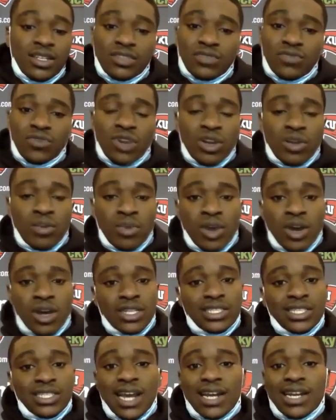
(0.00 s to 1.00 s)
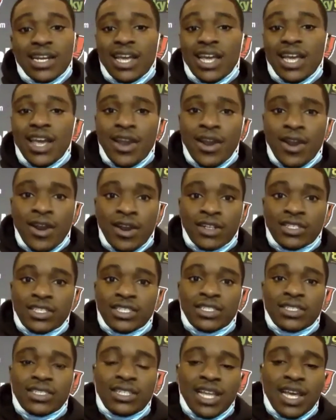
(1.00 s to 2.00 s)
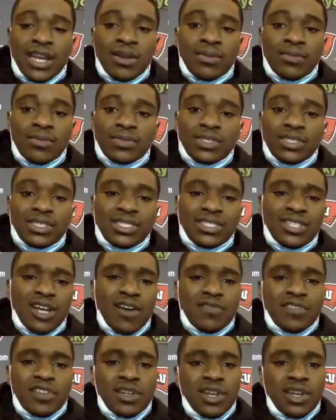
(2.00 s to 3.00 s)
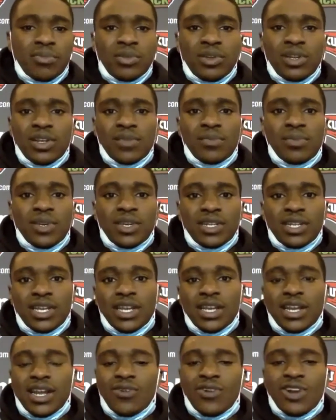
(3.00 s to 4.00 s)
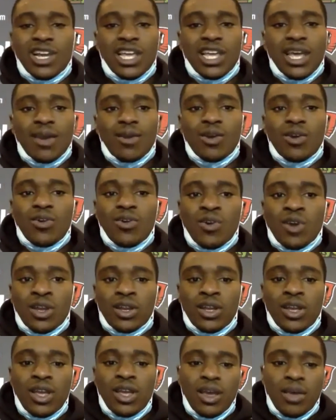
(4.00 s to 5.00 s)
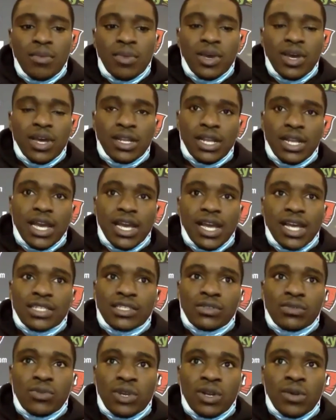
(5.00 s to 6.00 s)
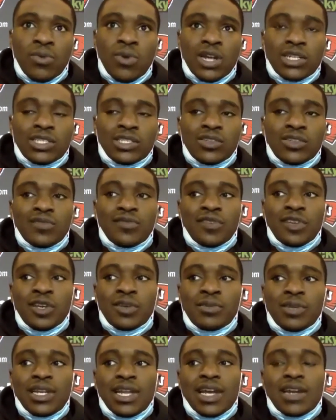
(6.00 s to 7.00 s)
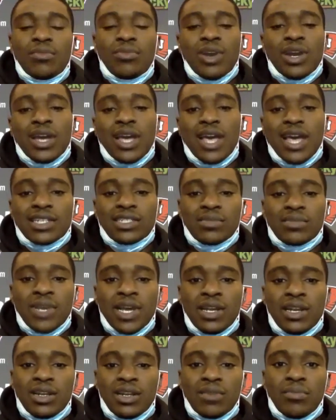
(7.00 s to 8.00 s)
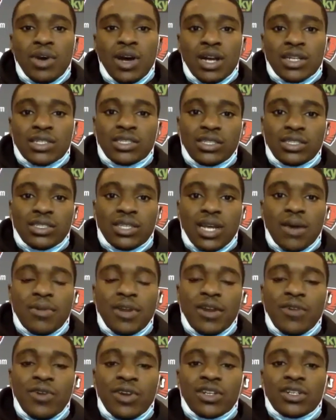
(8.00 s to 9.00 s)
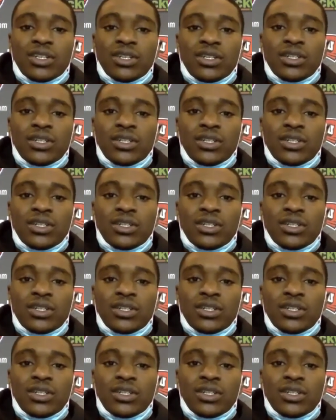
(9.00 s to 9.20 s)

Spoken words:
run the ball, attack the air, just let them soften up a little bit to get that run game going. But like as what I'm watching on film, they like to bring an extra man in the box to stop that run.